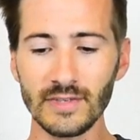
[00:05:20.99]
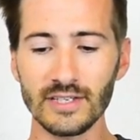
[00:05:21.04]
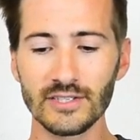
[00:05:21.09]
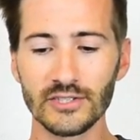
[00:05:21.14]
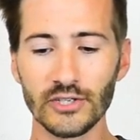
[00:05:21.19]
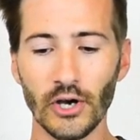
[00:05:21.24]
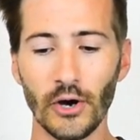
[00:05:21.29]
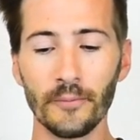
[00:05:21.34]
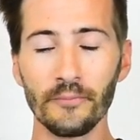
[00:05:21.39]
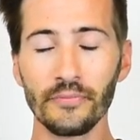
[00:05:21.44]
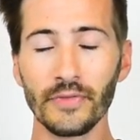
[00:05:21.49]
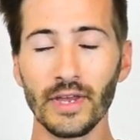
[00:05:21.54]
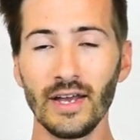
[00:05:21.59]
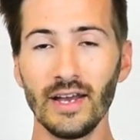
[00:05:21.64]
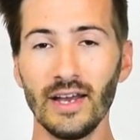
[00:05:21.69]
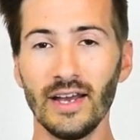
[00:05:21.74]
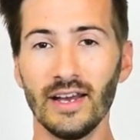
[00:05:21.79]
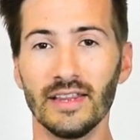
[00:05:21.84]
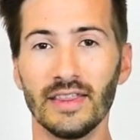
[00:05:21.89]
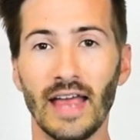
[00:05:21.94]
So
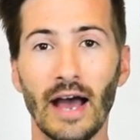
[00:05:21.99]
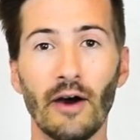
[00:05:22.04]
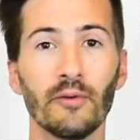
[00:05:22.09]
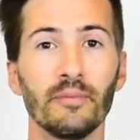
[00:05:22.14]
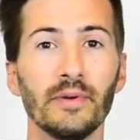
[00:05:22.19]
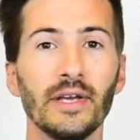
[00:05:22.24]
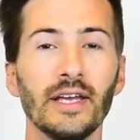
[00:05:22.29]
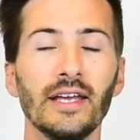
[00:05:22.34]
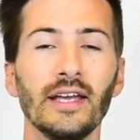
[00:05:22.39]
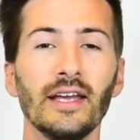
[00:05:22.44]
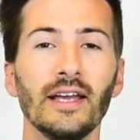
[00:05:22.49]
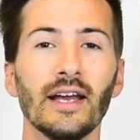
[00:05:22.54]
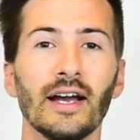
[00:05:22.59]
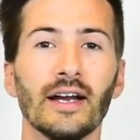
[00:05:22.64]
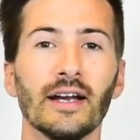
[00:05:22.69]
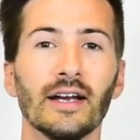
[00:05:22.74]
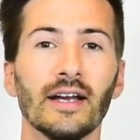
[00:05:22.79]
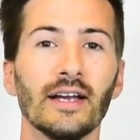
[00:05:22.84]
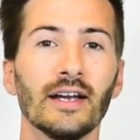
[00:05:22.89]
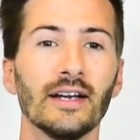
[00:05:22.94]
that would be
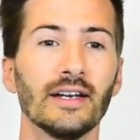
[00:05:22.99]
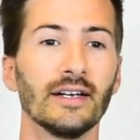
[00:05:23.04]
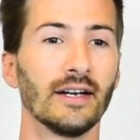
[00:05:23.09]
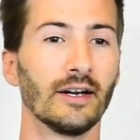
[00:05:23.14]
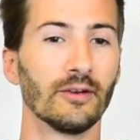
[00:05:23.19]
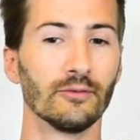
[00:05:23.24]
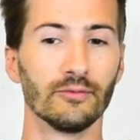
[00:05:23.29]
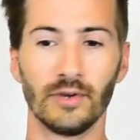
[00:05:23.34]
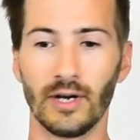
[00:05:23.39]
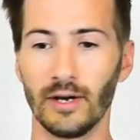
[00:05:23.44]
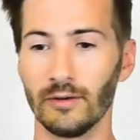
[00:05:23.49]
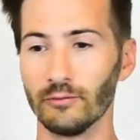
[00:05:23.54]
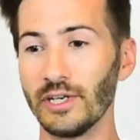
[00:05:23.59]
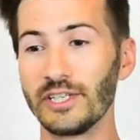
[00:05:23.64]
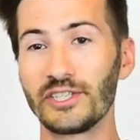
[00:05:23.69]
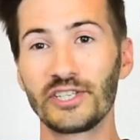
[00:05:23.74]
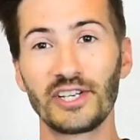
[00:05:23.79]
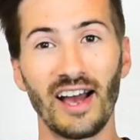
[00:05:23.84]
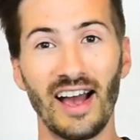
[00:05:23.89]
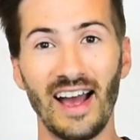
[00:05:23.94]
a
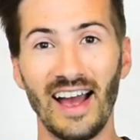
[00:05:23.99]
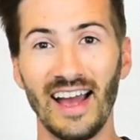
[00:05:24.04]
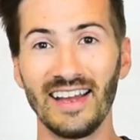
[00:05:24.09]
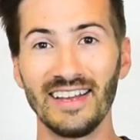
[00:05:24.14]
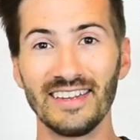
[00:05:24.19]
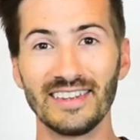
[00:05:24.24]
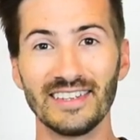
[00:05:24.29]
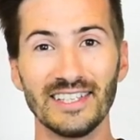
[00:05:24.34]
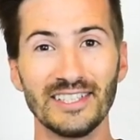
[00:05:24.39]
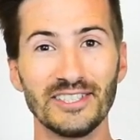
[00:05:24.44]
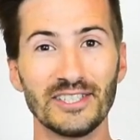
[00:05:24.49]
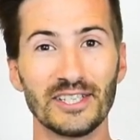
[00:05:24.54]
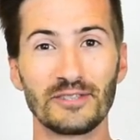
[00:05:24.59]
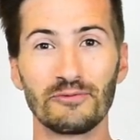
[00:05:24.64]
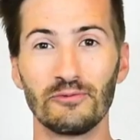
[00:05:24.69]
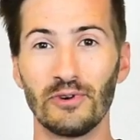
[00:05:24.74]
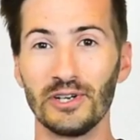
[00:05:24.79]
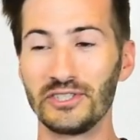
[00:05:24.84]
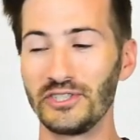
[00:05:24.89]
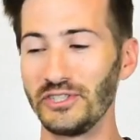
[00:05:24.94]
rich guy that
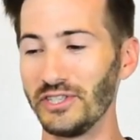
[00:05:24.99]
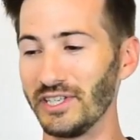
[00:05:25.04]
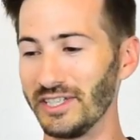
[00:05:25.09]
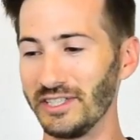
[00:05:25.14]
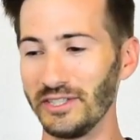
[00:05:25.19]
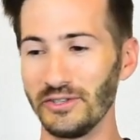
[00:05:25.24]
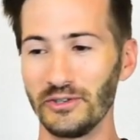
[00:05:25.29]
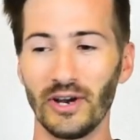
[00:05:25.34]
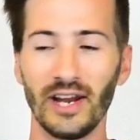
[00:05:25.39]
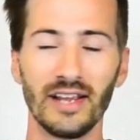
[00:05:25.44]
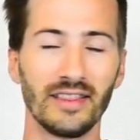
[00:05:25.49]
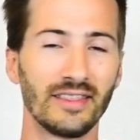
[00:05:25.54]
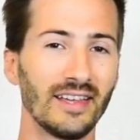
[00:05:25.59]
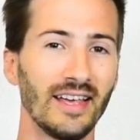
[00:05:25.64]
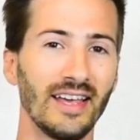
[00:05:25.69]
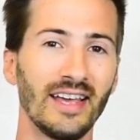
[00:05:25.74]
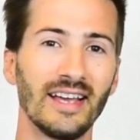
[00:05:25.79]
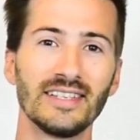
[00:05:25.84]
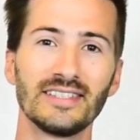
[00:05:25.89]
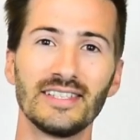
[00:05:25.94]
just wants you to do great
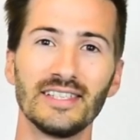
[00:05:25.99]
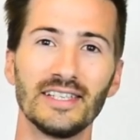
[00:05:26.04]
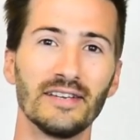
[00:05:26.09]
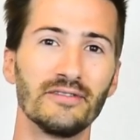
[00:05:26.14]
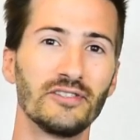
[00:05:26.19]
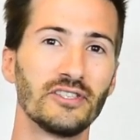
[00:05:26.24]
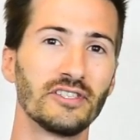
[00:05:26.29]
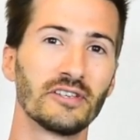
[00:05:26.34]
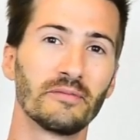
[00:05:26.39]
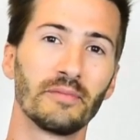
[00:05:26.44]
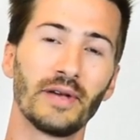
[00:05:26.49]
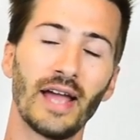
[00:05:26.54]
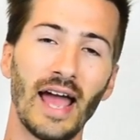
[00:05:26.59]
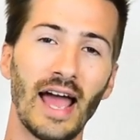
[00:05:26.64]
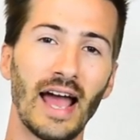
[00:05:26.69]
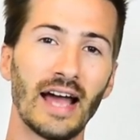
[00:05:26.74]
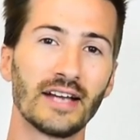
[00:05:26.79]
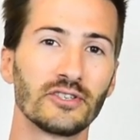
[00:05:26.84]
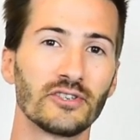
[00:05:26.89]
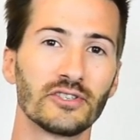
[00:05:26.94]
things. He gives you some
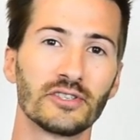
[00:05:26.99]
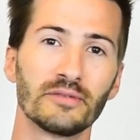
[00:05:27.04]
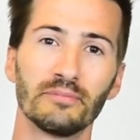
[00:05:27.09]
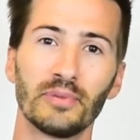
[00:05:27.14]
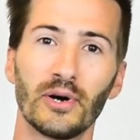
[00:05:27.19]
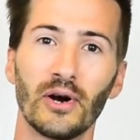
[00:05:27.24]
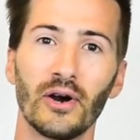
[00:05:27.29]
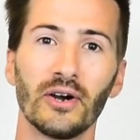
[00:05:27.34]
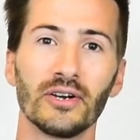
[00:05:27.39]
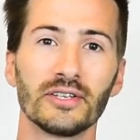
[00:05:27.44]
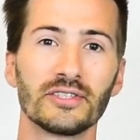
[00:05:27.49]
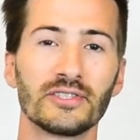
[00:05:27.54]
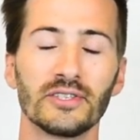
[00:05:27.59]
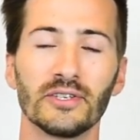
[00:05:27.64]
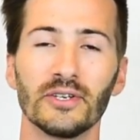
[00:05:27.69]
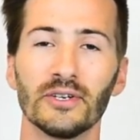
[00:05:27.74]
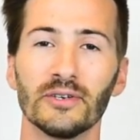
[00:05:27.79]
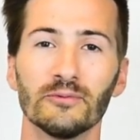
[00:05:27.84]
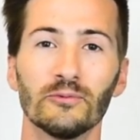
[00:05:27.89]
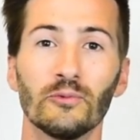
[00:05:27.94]
cash or some parts
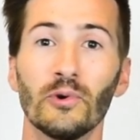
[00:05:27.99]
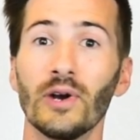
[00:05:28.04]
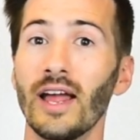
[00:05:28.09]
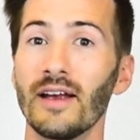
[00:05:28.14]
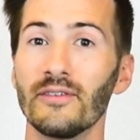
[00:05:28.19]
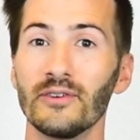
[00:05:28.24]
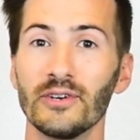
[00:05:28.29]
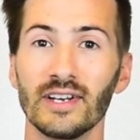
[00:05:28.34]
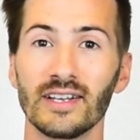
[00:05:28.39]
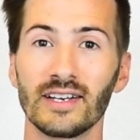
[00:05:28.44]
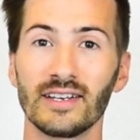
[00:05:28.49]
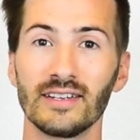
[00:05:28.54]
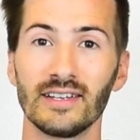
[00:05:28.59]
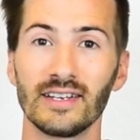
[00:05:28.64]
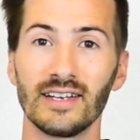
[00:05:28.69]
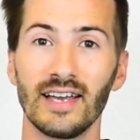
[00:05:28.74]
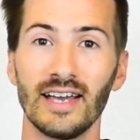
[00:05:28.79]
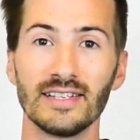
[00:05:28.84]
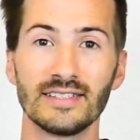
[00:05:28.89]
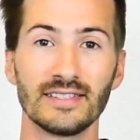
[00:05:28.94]
or whatever
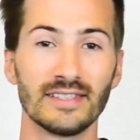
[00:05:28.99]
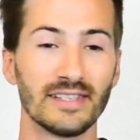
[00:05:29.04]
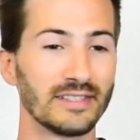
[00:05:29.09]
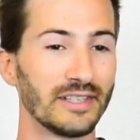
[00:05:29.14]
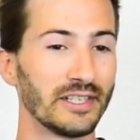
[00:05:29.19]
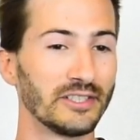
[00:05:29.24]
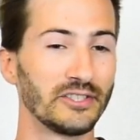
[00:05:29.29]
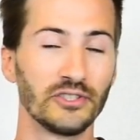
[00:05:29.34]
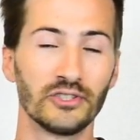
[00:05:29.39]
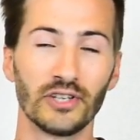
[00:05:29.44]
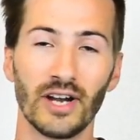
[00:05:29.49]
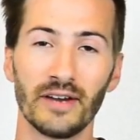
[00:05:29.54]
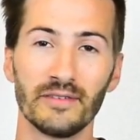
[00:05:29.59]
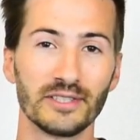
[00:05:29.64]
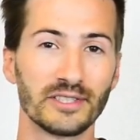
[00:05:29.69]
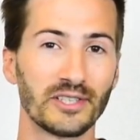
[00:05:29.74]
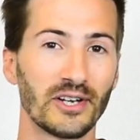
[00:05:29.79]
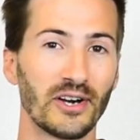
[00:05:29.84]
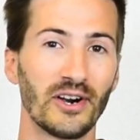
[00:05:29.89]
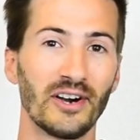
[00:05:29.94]
the case is, lets you drive
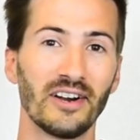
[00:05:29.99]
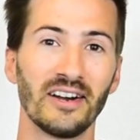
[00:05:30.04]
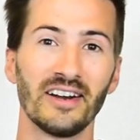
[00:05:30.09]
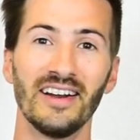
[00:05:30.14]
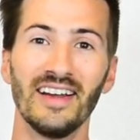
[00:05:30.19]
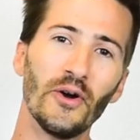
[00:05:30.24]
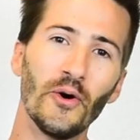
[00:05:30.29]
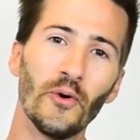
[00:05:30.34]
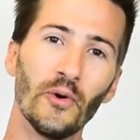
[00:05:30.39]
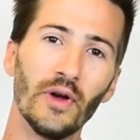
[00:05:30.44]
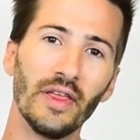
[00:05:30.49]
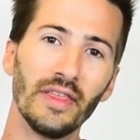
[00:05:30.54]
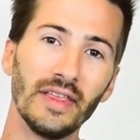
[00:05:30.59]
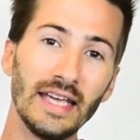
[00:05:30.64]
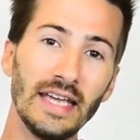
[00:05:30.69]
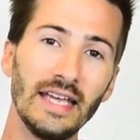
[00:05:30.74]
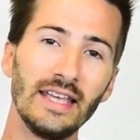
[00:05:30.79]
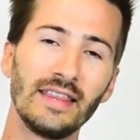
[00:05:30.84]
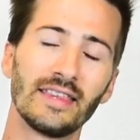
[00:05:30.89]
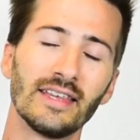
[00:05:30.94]
his car. With
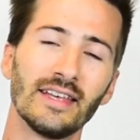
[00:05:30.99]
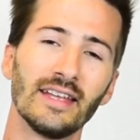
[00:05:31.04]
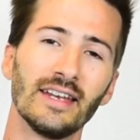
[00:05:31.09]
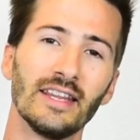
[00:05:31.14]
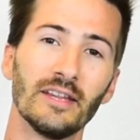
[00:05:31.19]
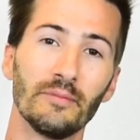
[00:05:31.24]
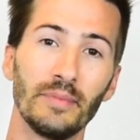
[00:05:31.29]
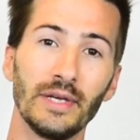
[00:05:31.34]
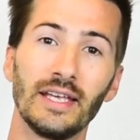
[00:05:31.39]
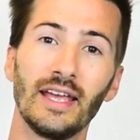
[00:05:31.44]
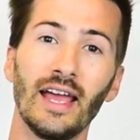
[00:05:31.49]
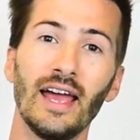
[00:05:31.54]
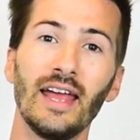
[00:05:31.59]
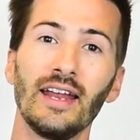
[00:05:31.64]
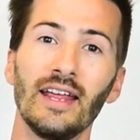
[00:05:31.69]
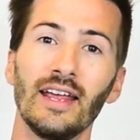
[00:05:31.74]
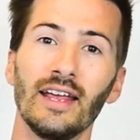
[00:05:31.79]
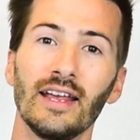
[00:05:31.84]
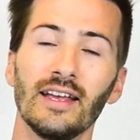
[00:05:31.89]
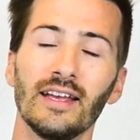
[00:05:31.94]
Ethan, in the
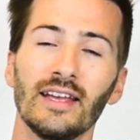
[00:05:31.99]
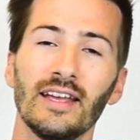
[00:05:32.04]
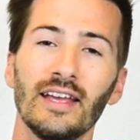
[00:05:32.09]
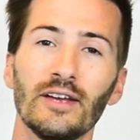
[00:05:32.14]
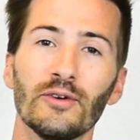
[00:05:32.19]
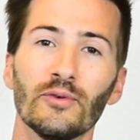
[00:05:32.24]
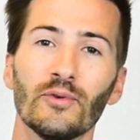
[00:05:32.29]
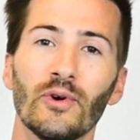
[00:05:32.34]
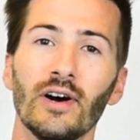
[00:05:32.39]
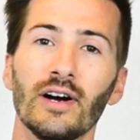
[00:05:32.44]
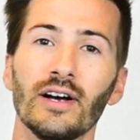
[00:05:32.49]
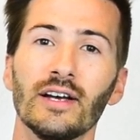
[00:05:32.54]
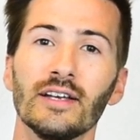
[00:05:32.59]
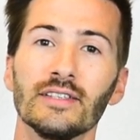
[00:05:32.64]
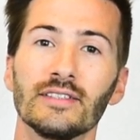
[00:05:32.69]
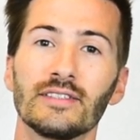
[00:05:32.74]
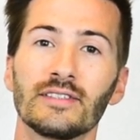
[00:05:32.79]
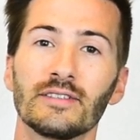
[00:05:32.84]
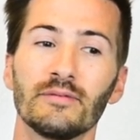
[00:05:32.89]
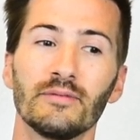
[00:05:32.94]
beginning, it
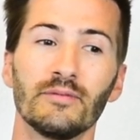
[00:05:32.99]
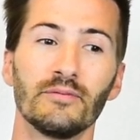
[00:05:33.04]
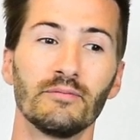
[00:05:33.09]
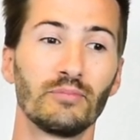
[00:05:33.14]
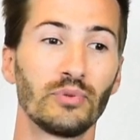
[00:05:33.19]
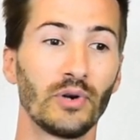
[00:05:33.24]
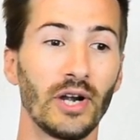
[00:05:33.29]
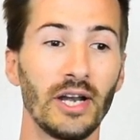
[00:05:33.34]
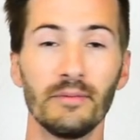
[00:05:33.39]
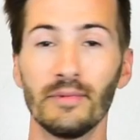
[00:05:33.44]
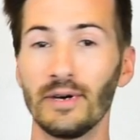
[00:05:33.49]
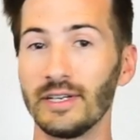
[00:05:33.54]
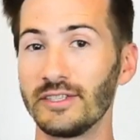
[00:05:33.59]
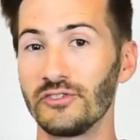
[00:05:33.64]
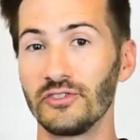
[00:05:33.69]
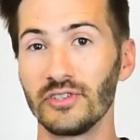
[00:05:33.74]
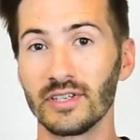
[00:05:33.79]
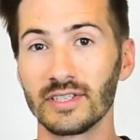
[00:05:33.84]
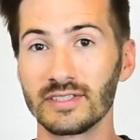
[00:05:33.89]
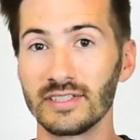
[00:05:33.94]
was pretty much
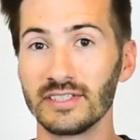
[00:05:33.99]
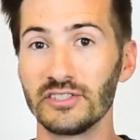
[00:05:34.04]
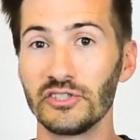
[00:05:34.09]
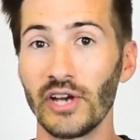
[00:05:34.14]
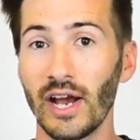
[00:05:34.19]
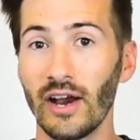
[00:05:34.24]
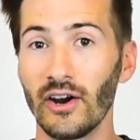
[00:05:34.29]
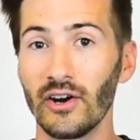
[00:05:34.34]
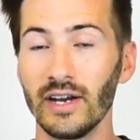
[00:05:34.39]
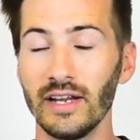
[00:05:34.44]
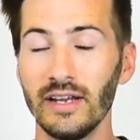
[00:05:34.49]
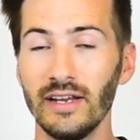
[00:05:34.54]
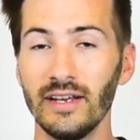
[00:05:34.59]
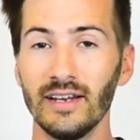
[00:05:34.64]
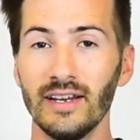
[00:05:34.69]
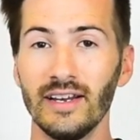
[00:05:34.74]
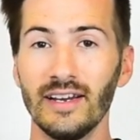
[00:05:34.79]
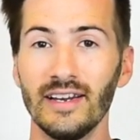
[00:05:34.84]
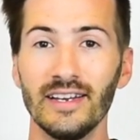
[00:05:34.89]
just a charity.